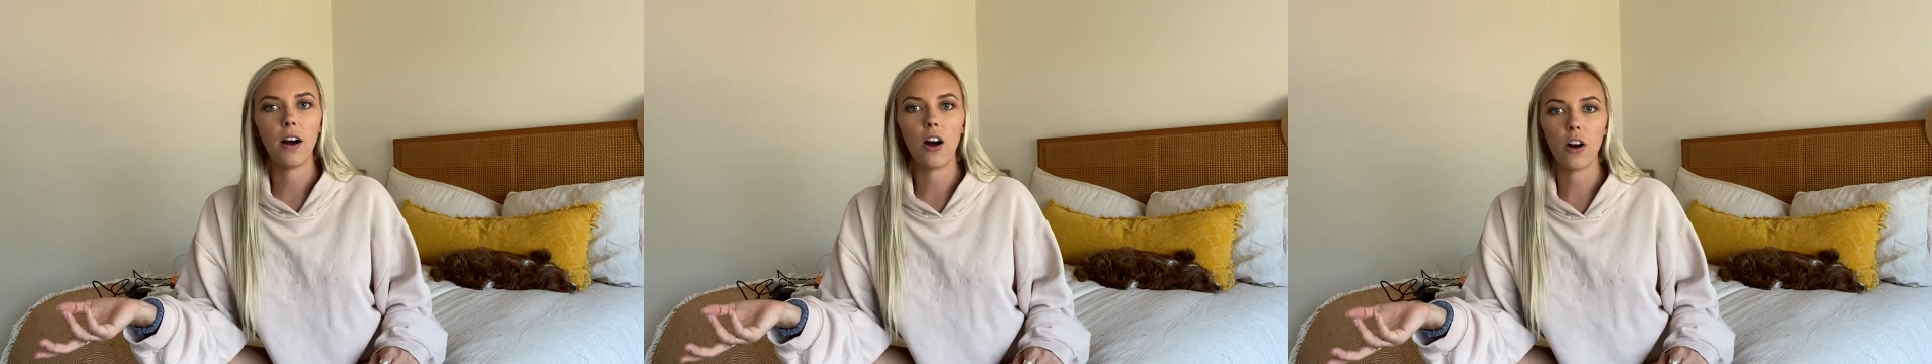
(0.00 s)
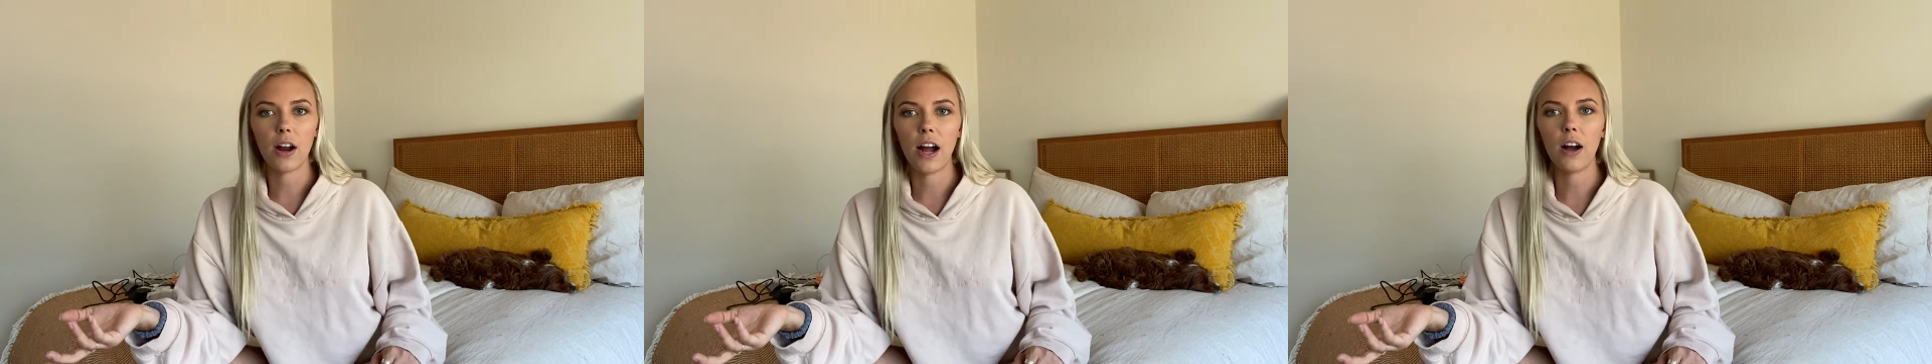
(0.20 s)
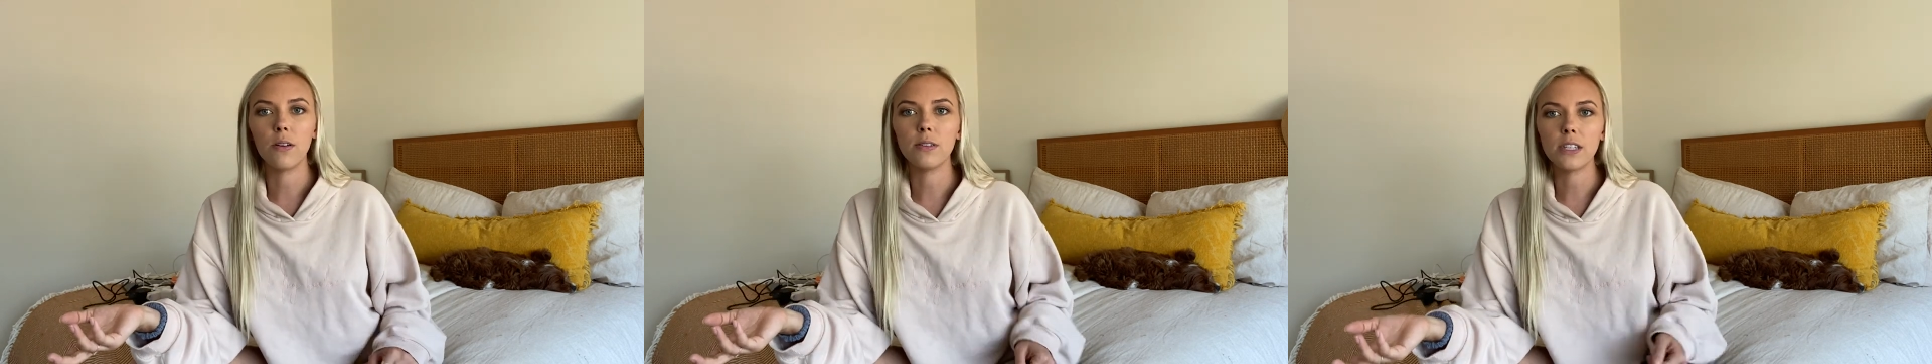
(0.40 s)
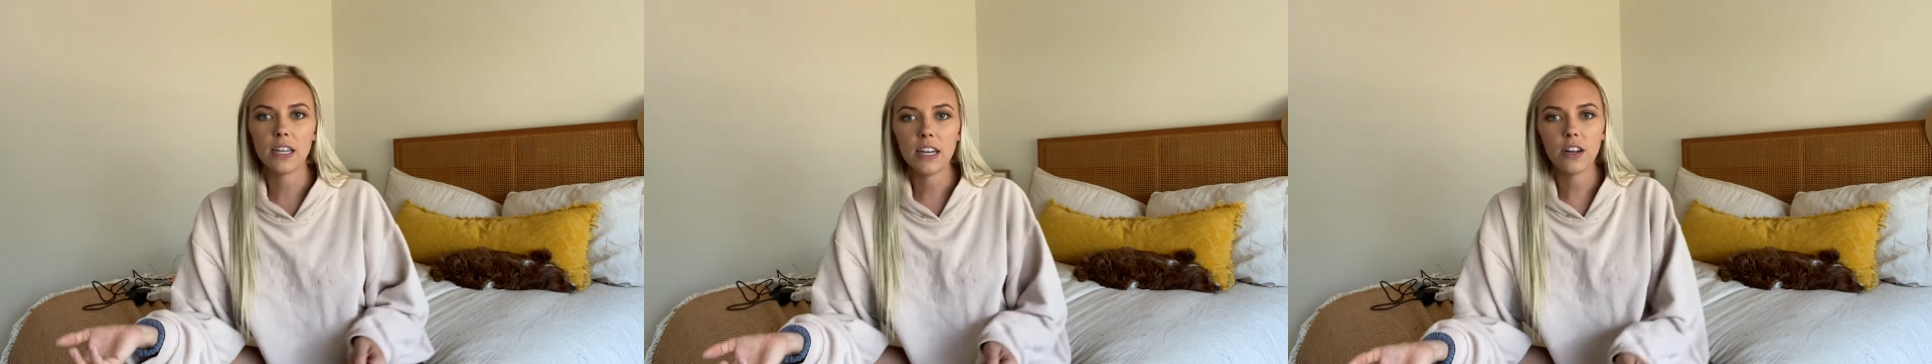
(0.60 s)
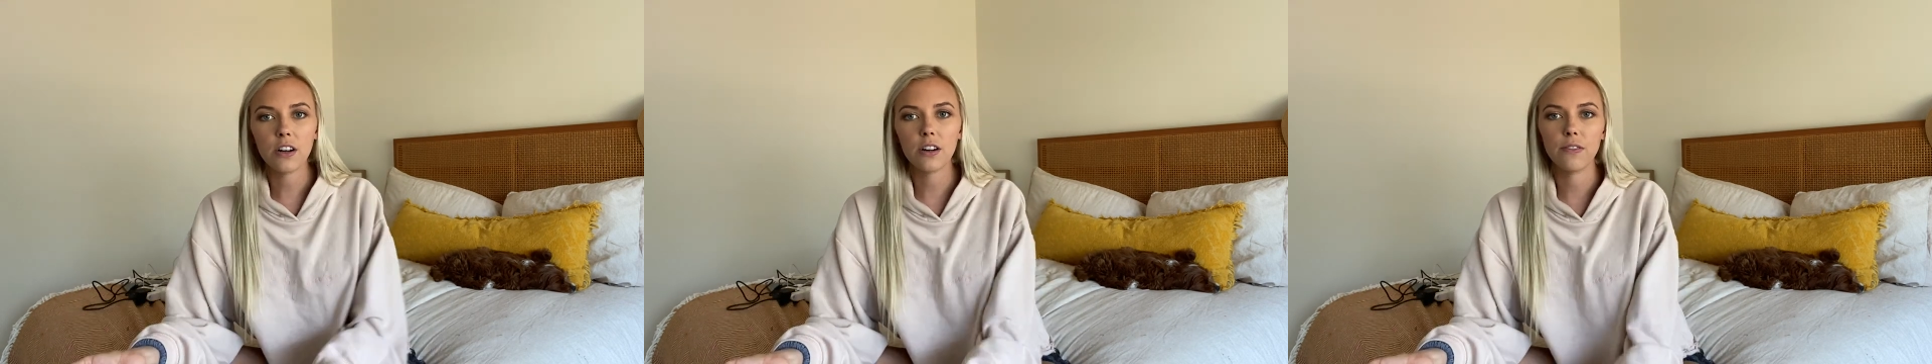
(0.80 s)
our house
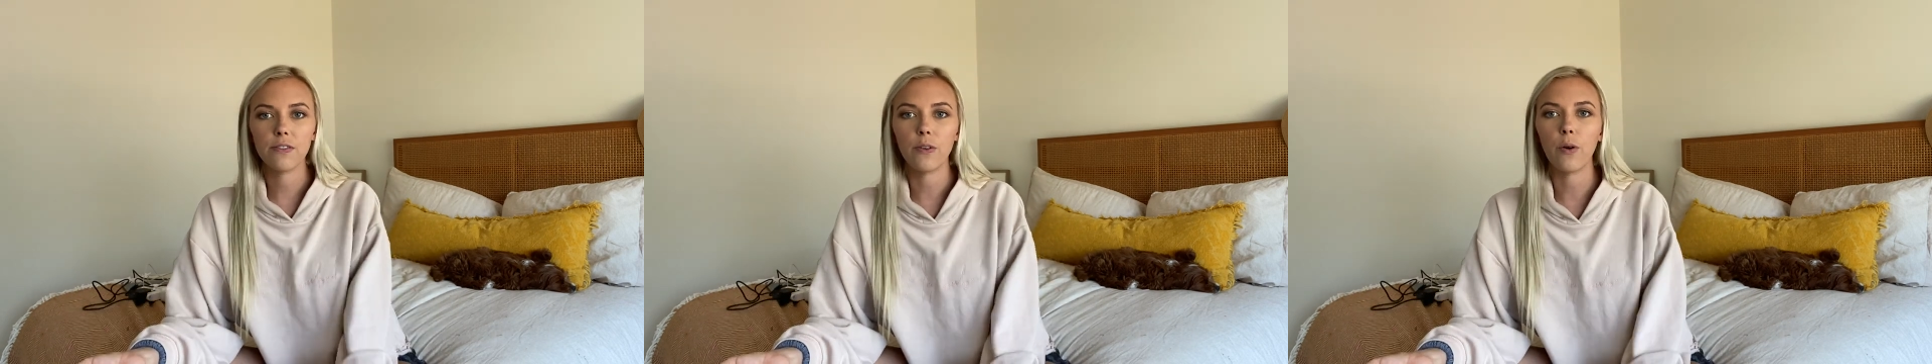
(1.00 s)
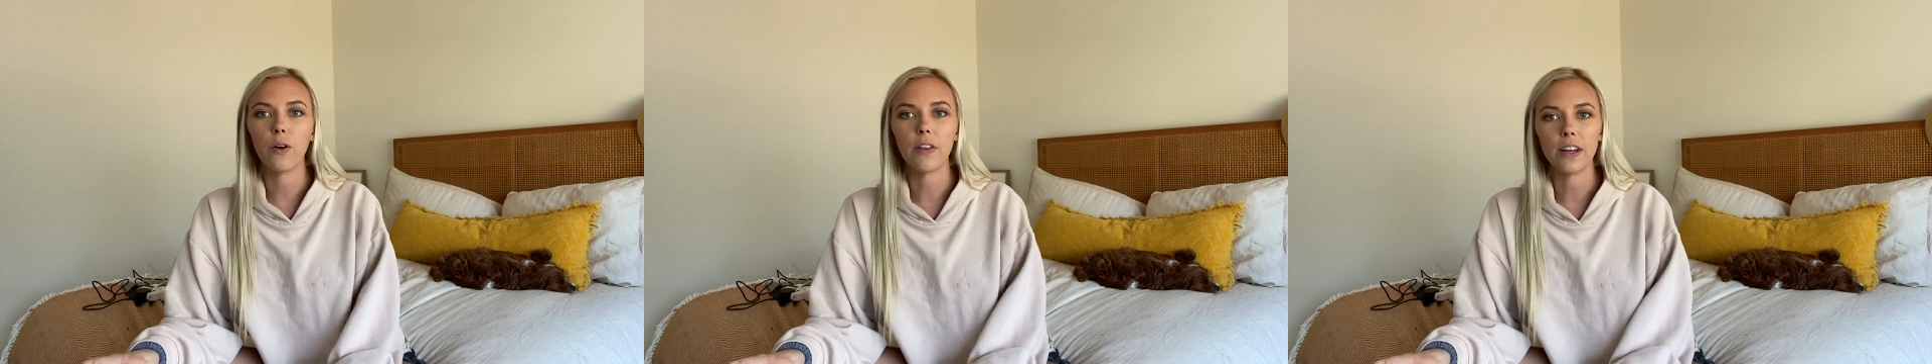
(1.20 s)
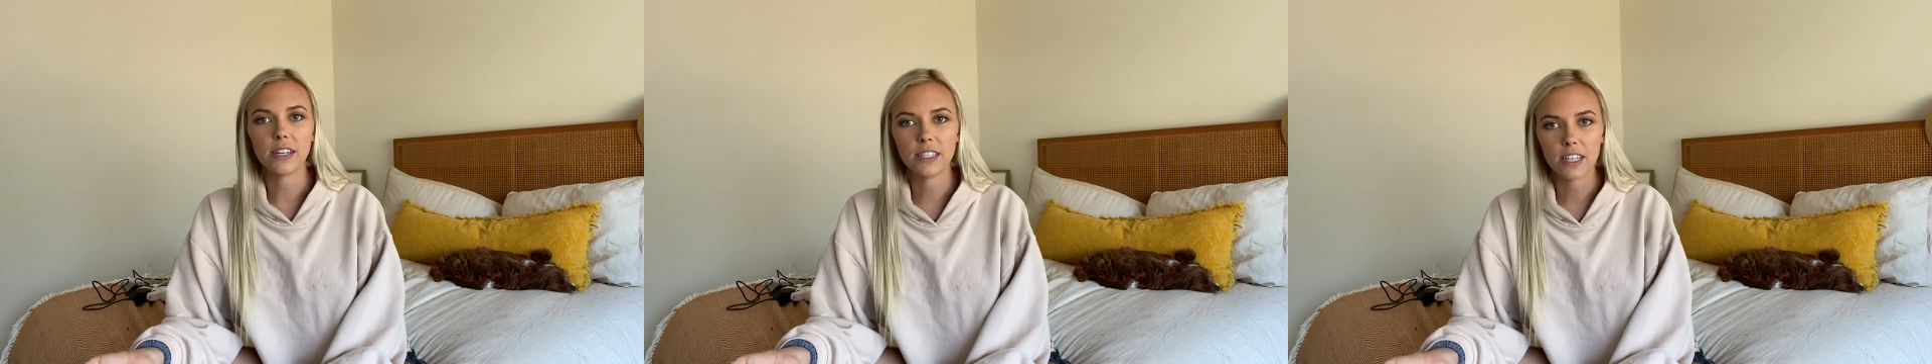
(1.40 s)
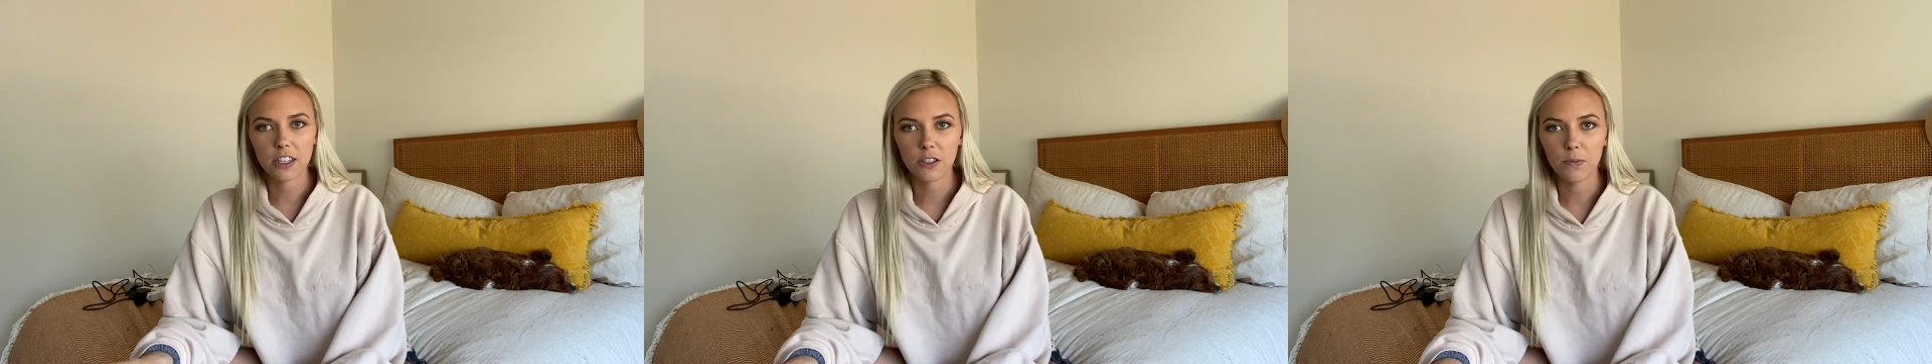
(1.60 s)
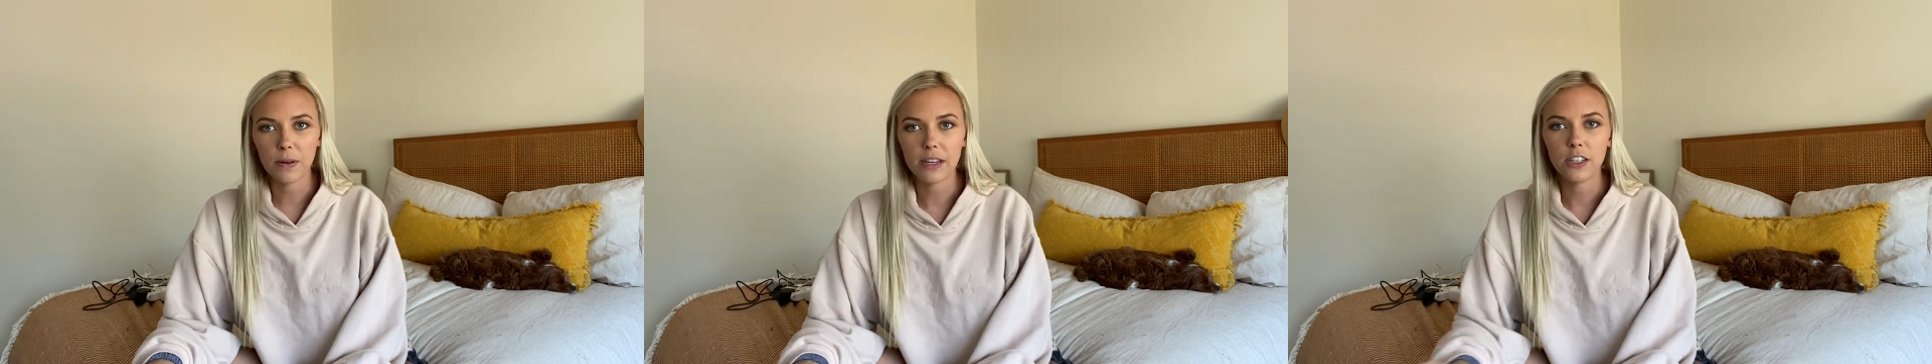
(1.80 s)
here for like
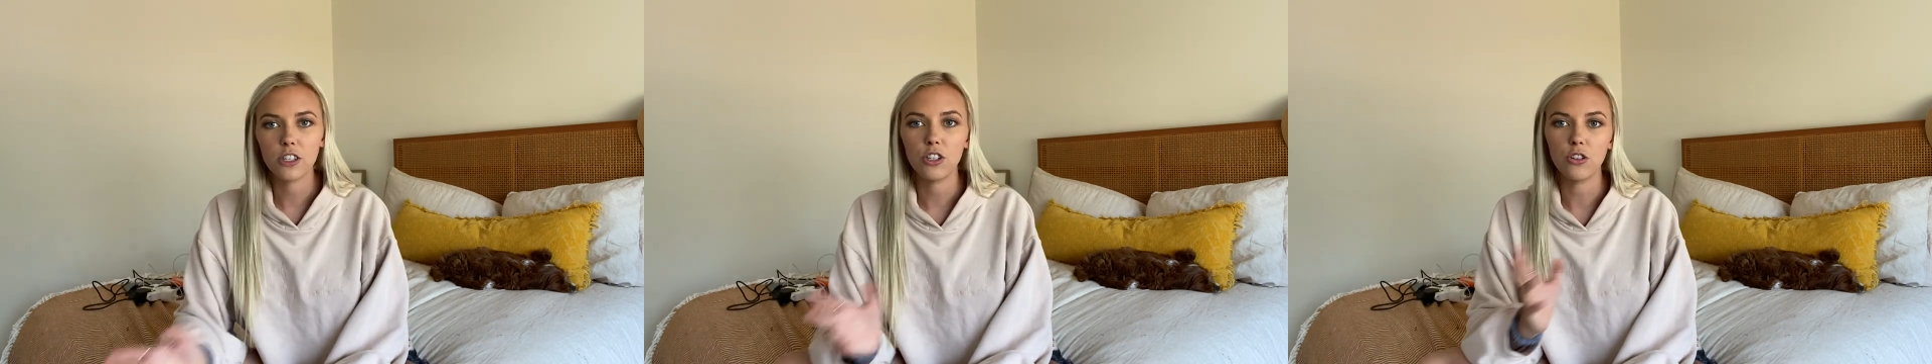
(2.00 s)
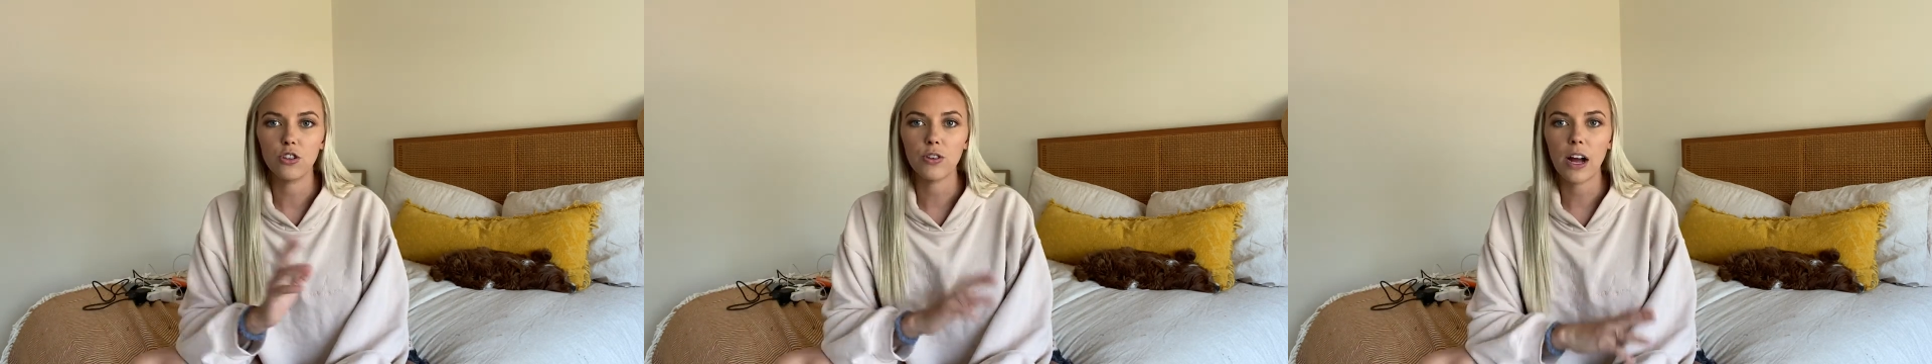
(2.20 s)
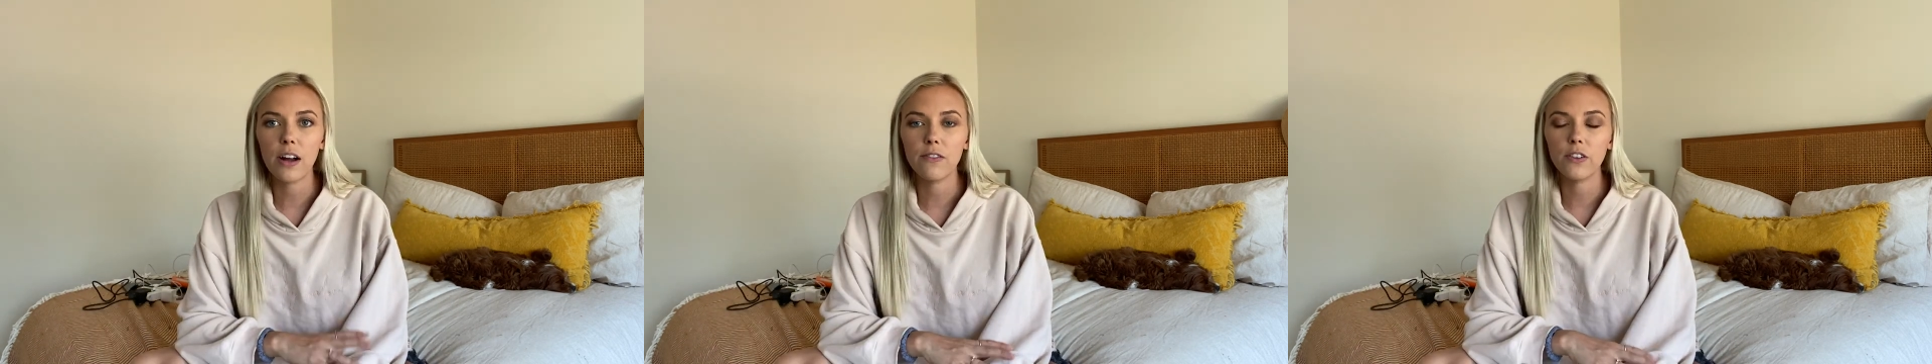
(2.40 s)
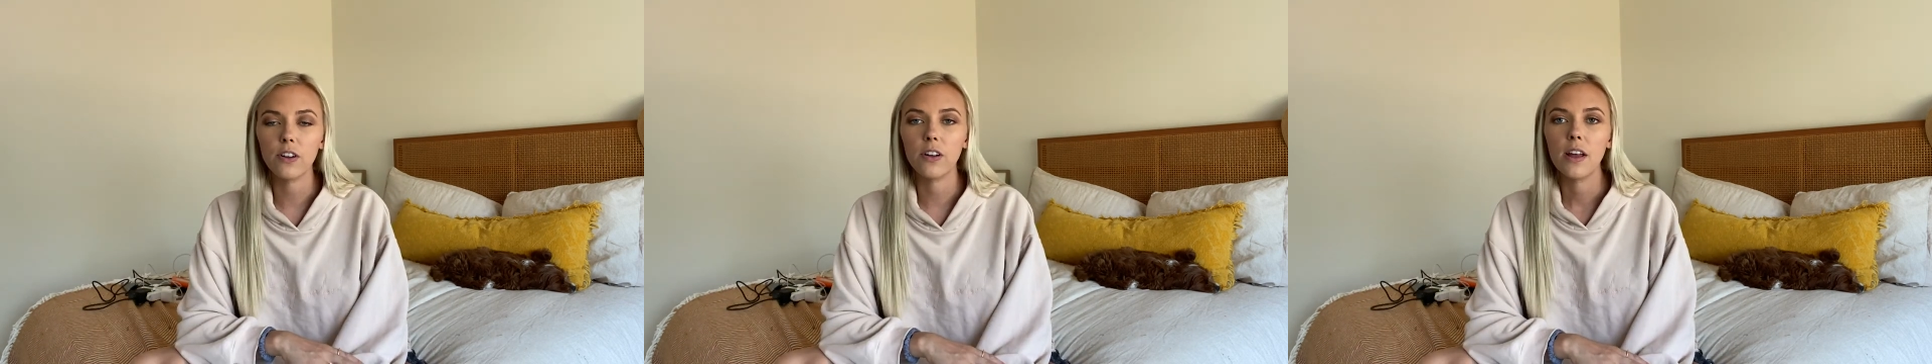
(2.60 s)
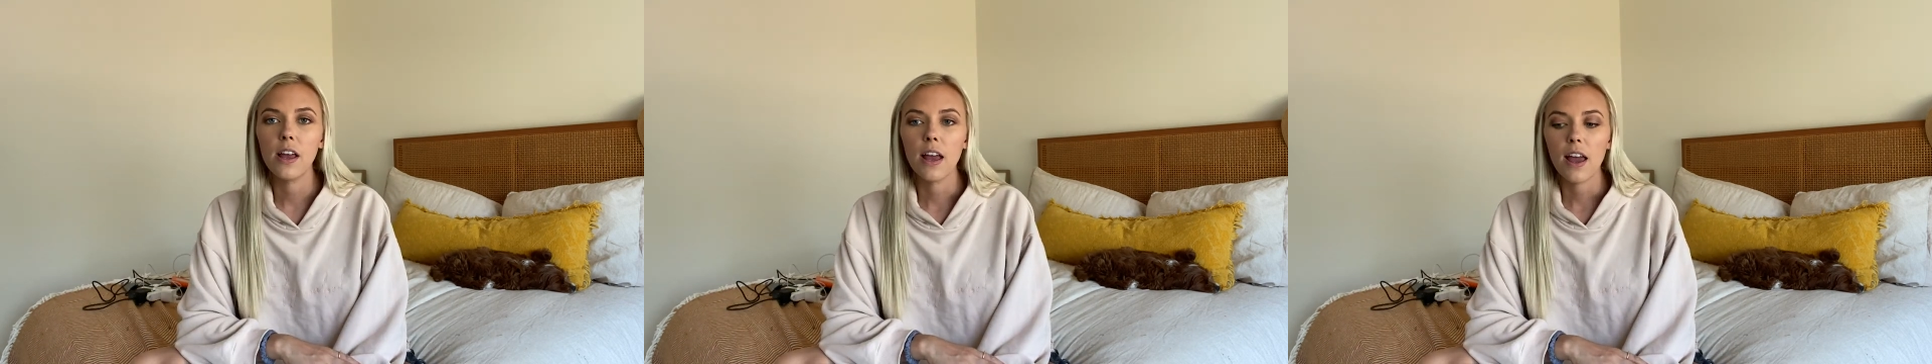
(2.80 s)
six weeks to travel.